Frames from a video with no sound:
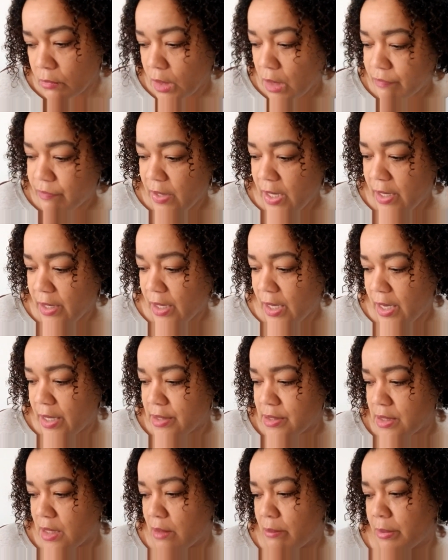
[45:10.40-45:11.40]
Flying High
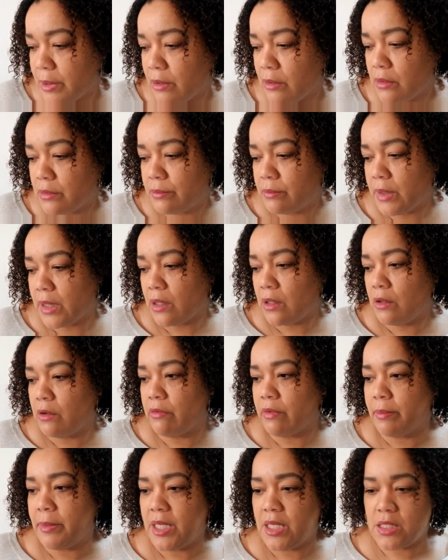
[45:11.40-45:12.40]
sampler by
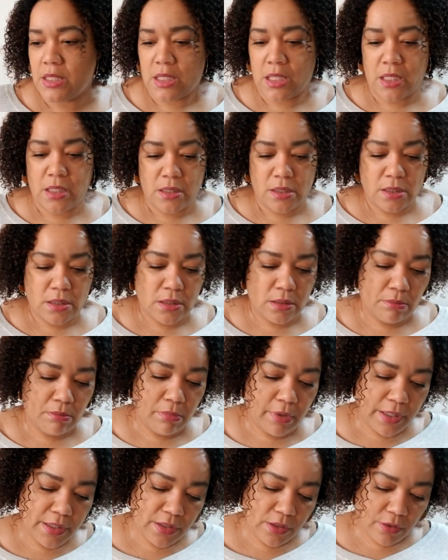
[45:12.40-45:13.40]
Chloramy Designs.
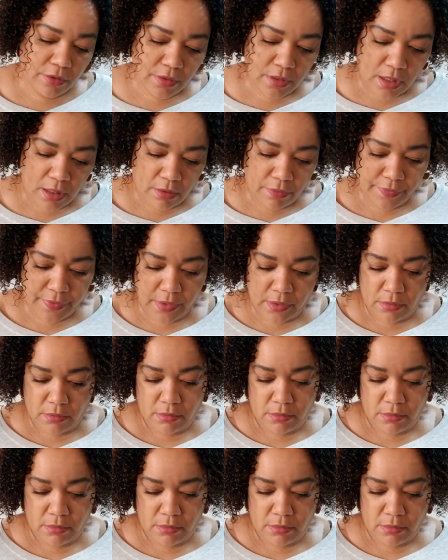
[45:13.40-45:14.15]
Brace yourselves.